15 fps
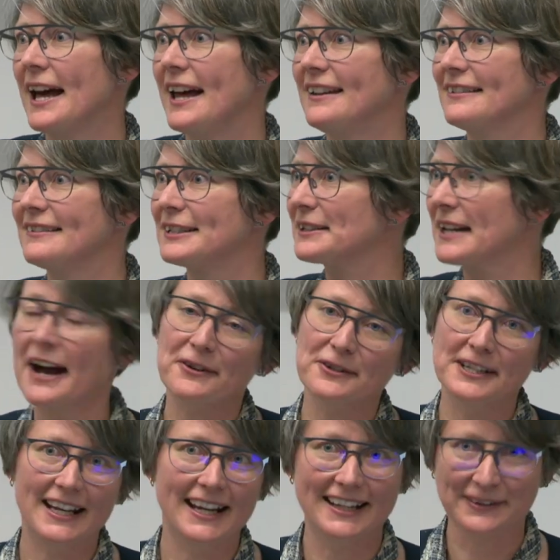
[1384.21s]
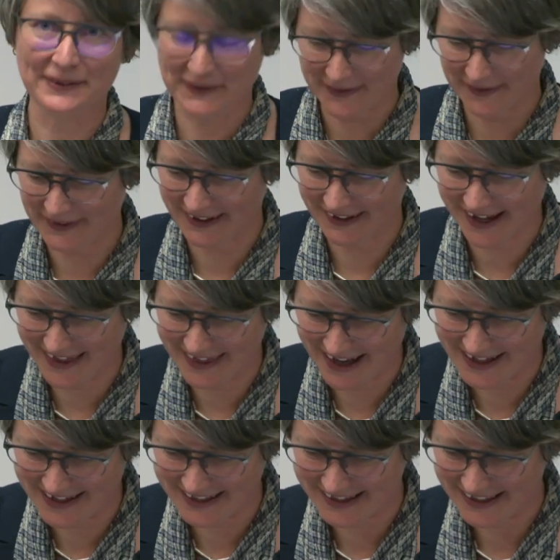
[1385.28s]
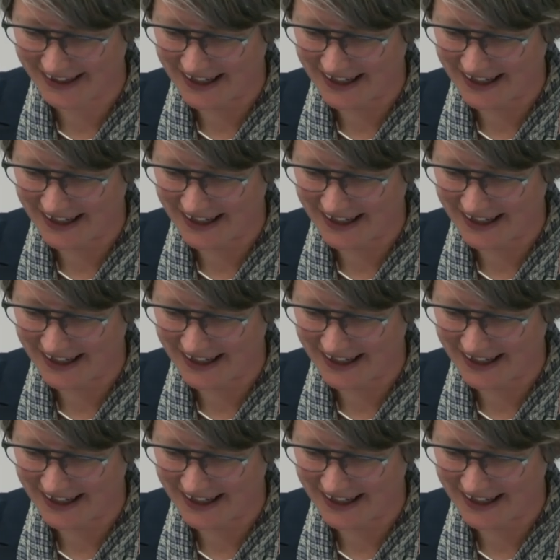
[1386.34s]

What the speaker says: and Caltex or something like that.